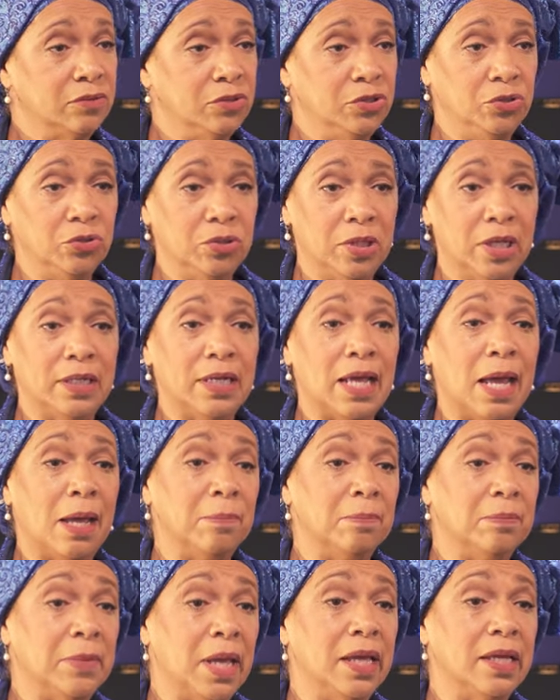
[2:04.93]
You
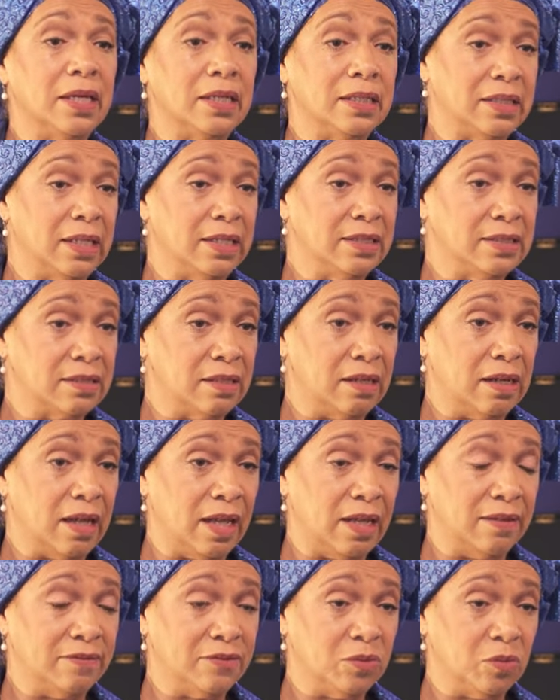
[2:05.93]
cannot make the
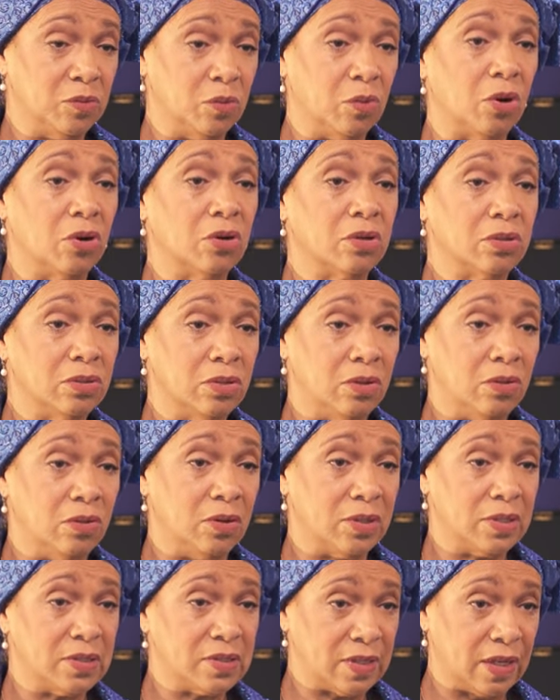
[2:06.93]
enslaved work
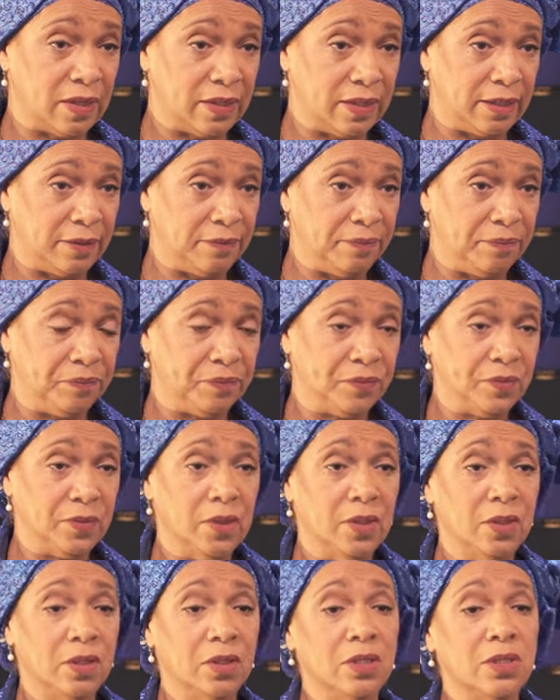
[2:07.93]
on a Sunday.
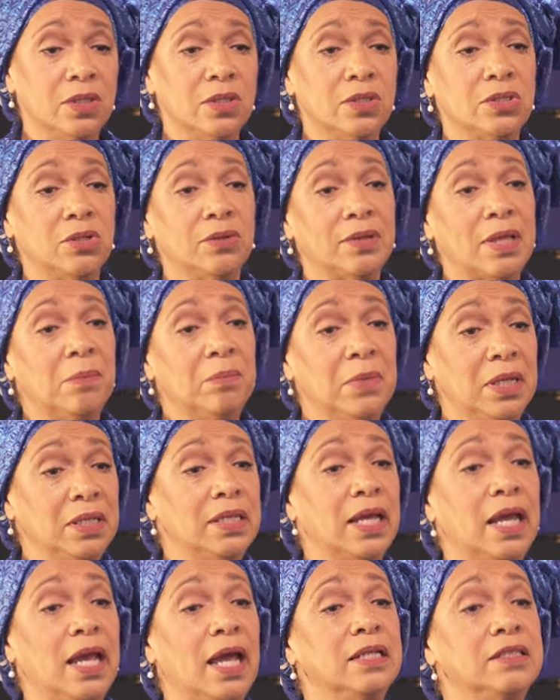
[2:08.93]
So that meant
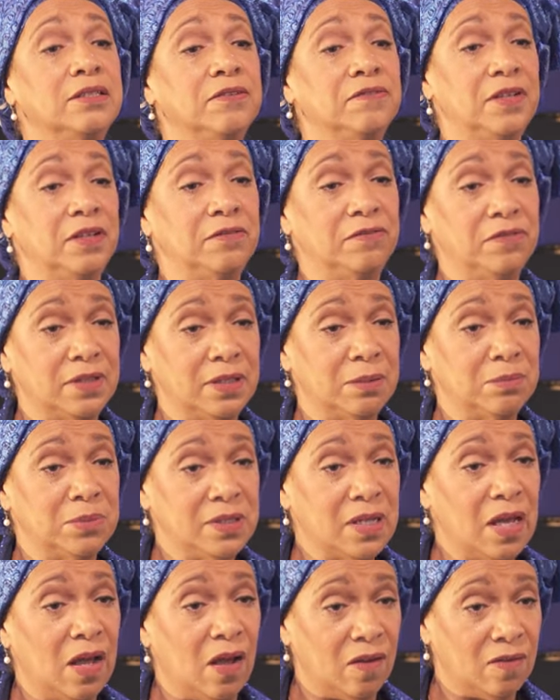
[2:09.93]
they had to fend for
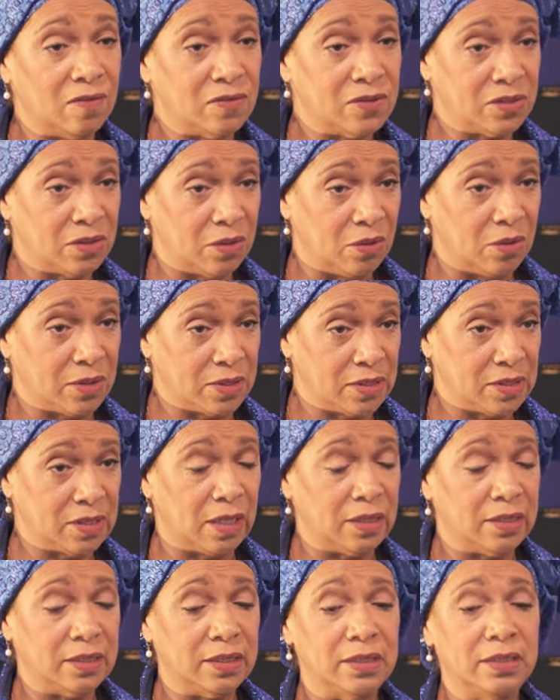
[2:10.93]
themselves on a
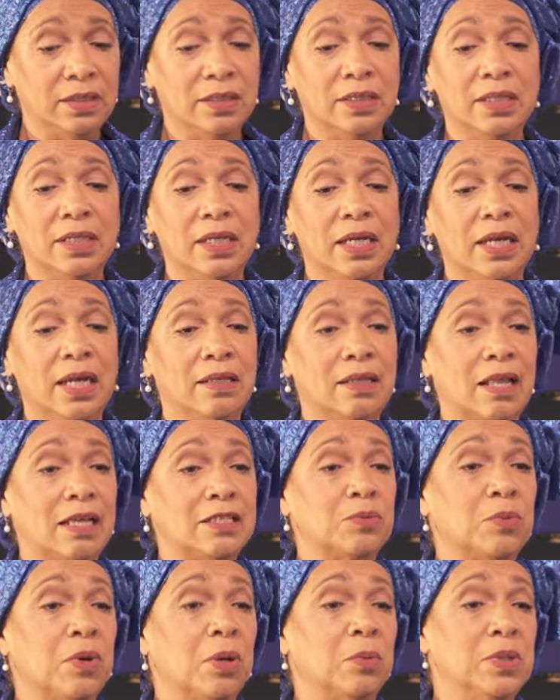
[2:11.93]
Sunday. And
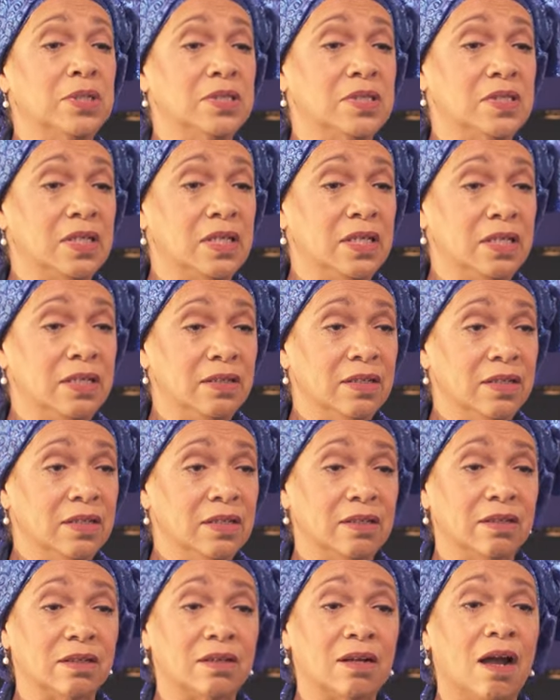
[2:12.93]
that's why we see
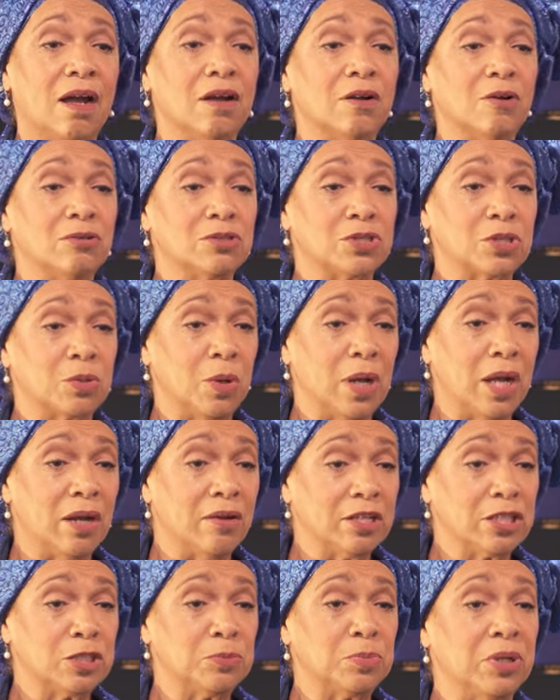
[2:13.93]
the Congo
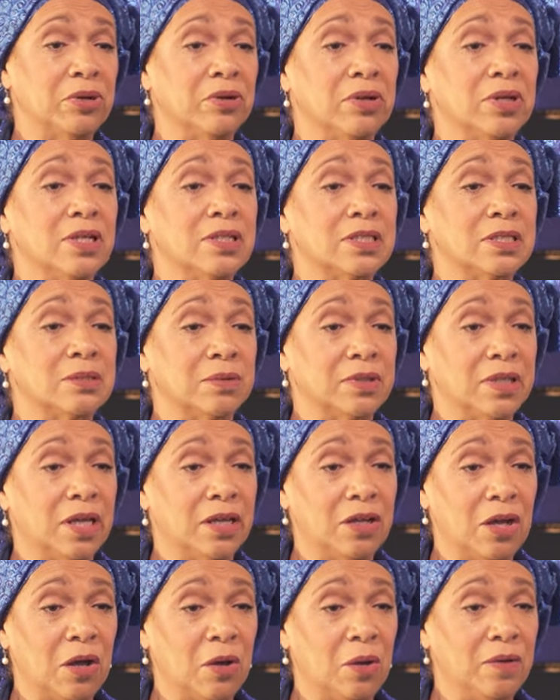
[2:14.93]
Square experience where they
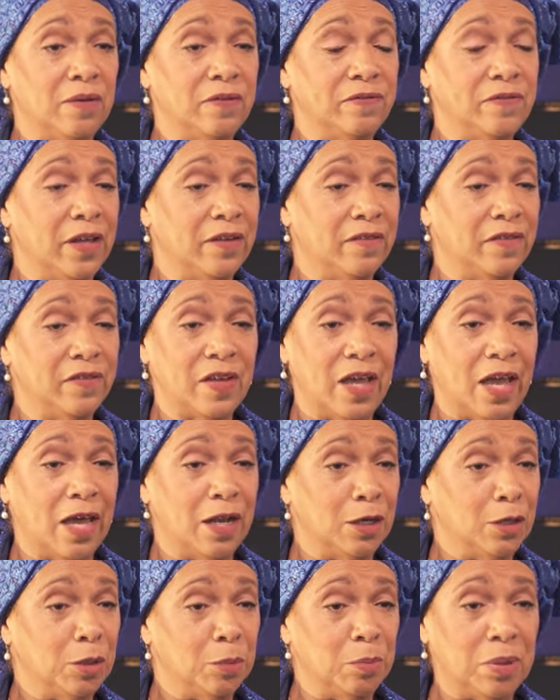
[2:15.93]
go, they've had
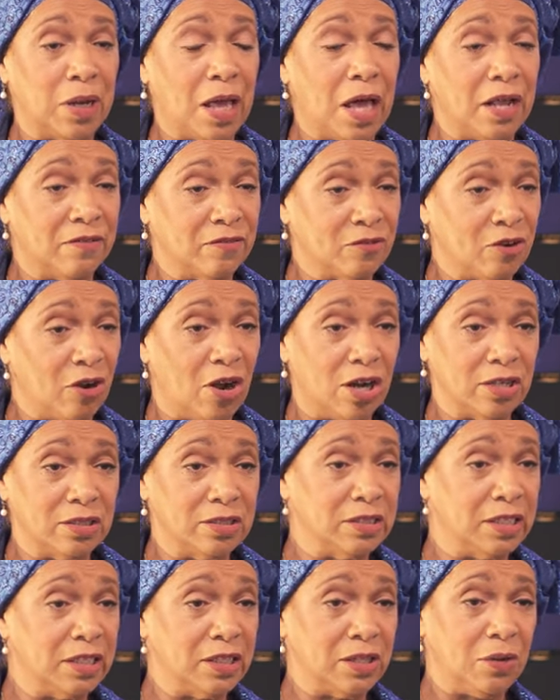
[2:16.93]
a little plot of
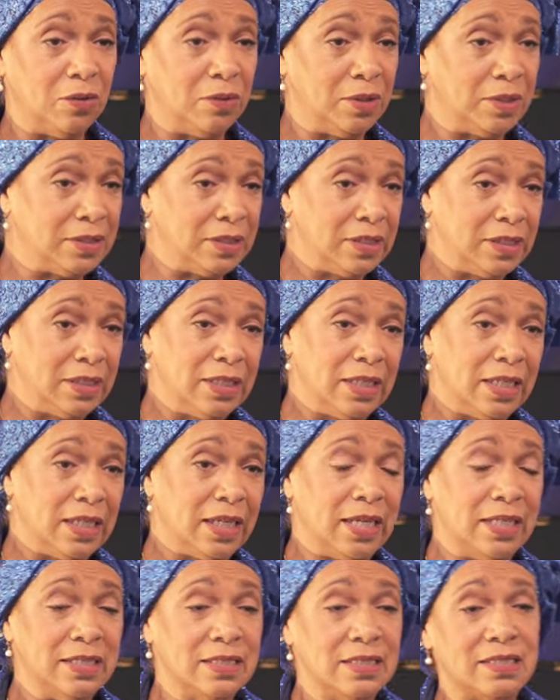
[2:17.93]
garden, they go and,
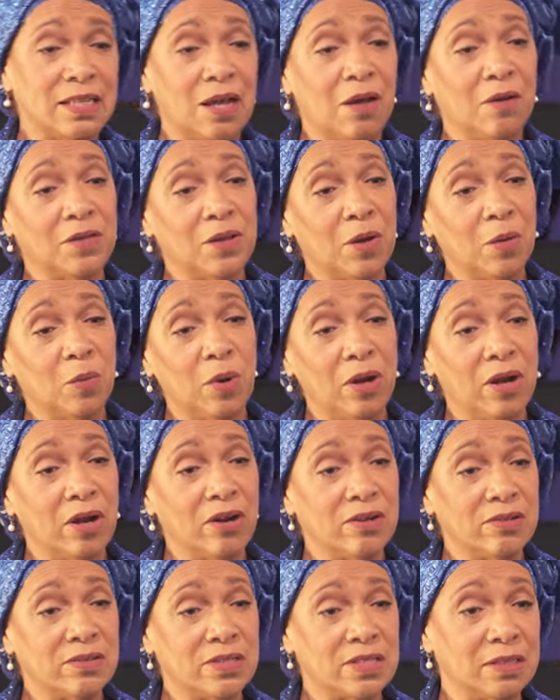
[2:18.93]
and sell their
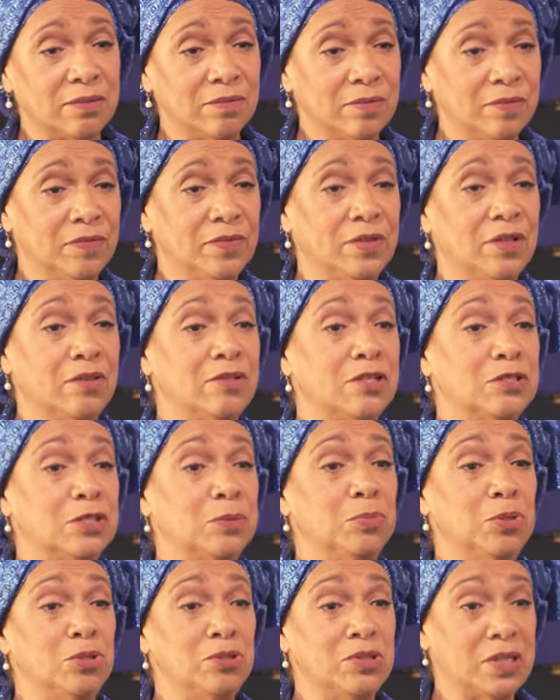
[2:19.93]
wares, and then
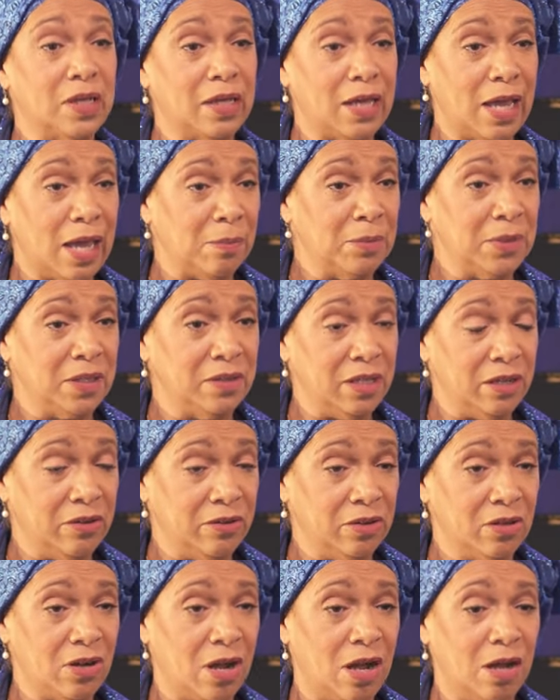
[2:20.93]
there's music happening there
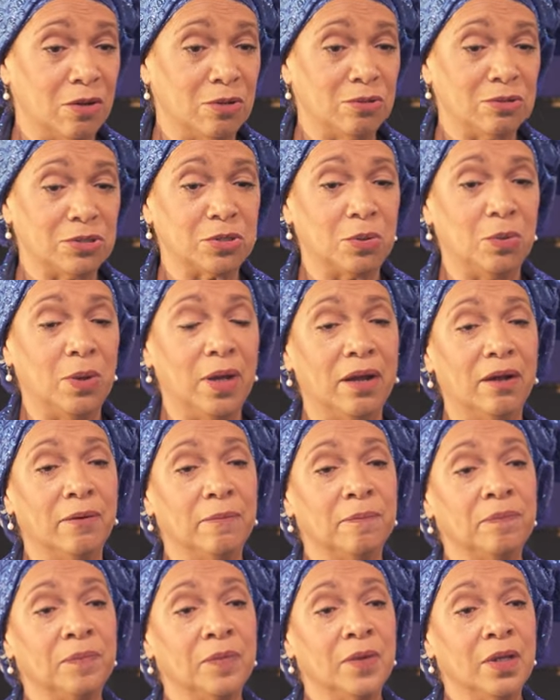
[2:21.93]
in Congo Square.
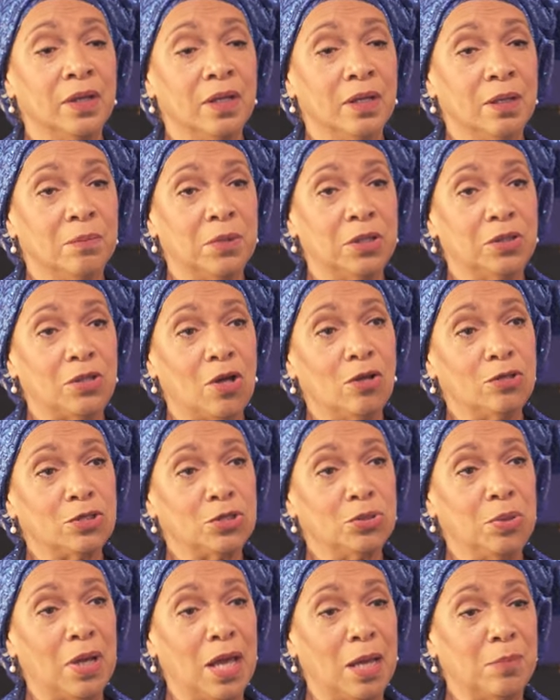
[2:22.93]
But those
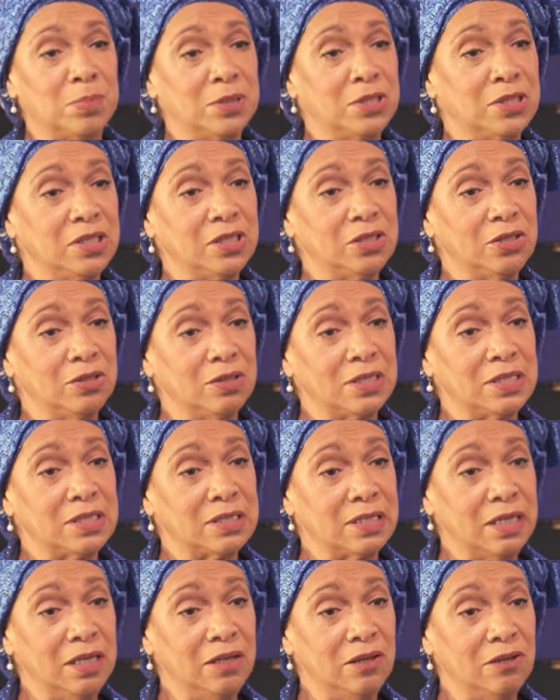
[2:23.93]
who had particular
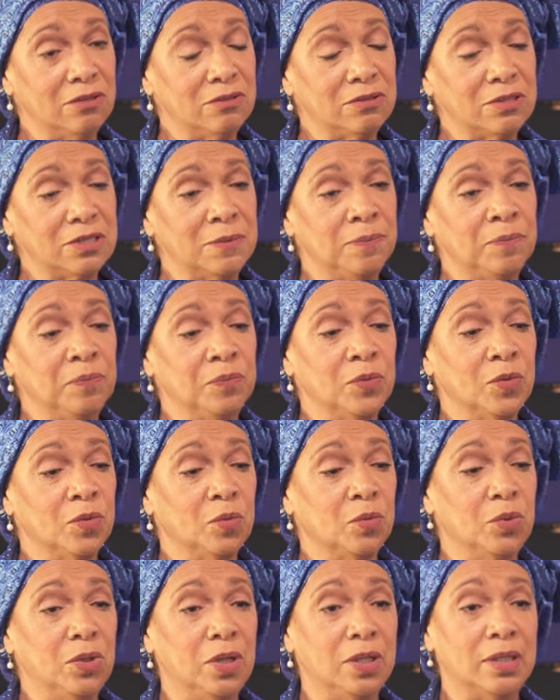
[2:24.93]
skills,
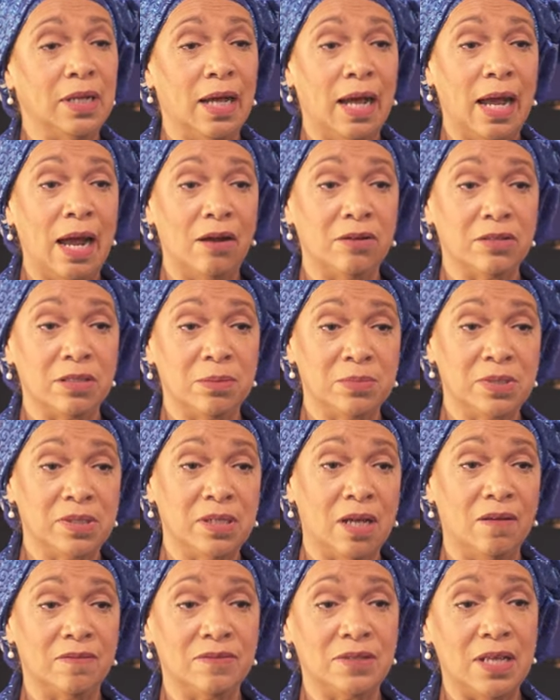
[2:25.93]
would hire
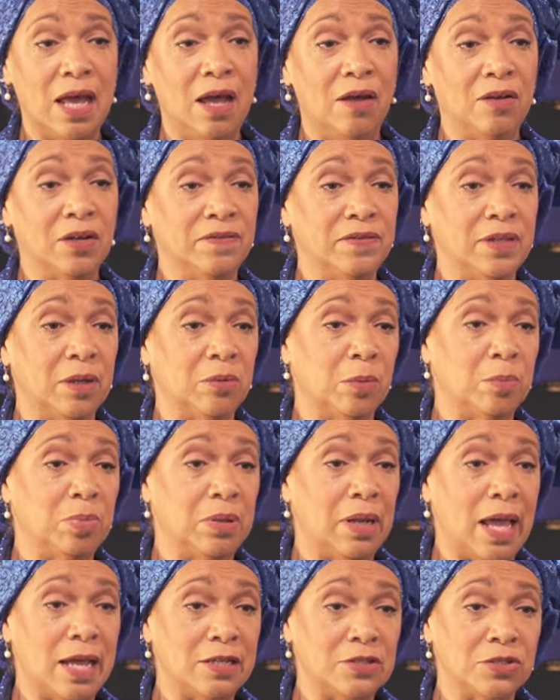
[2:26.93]
themselves out if they were
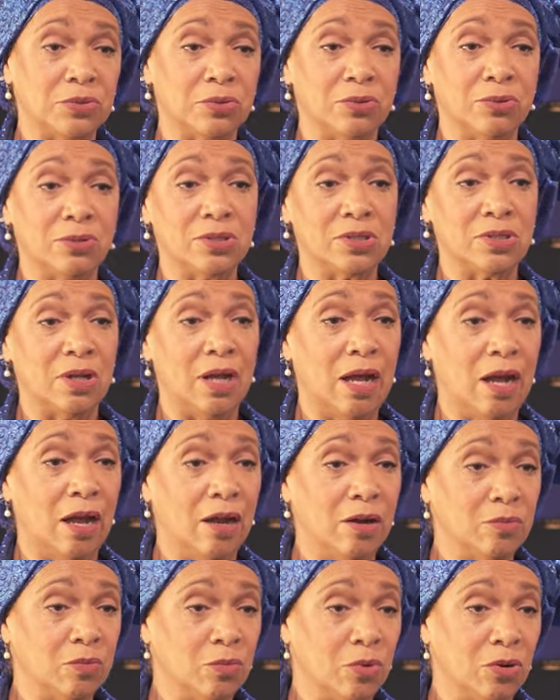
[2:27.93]
plasterers or
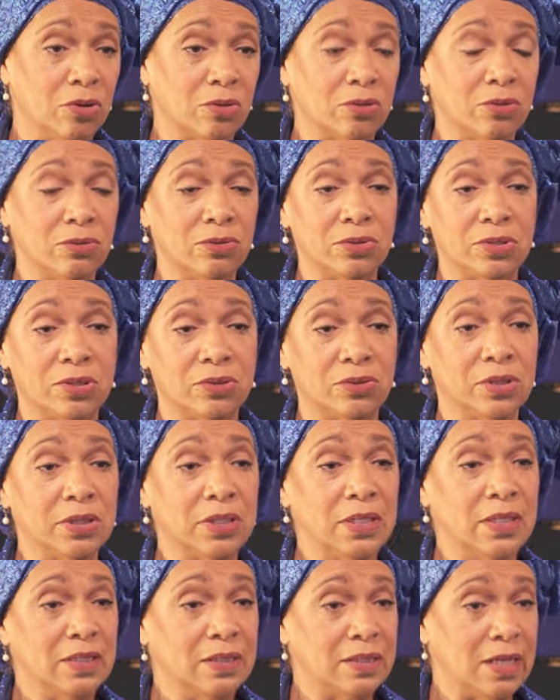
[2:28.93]
iron workers or
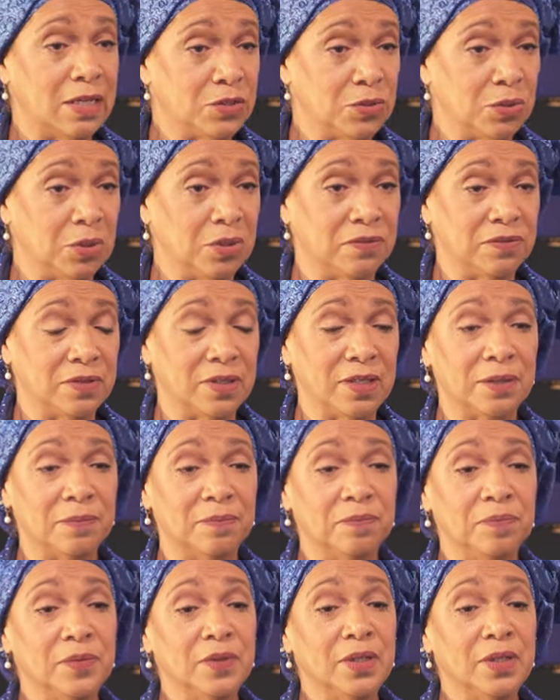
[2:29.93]
that sort of thing.